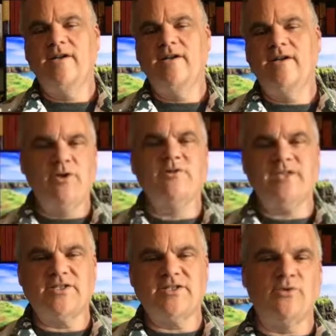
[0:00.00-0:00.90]
use
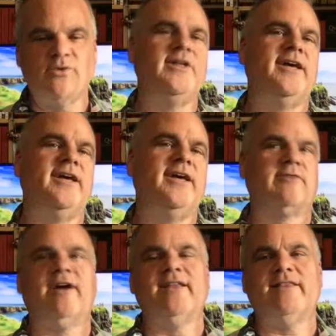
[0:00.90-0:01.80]
this tool, it's going to
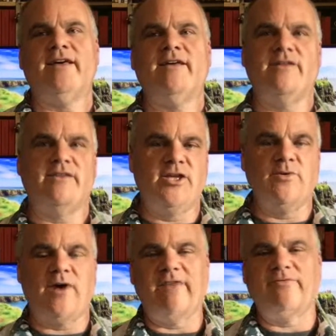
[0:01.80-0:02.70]
write the
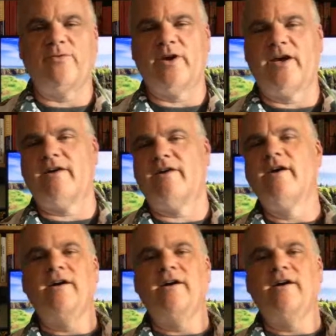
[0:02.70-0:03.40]
UI for you.